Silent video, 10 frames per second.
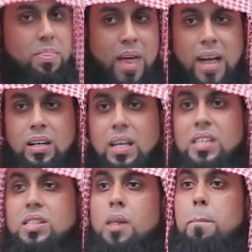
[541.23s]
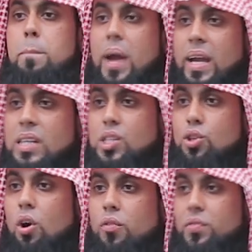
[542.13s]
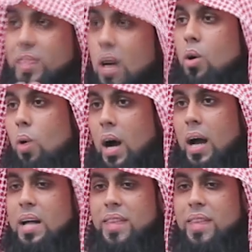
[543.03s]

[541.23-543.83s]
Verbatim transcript: that is the base of taqwa.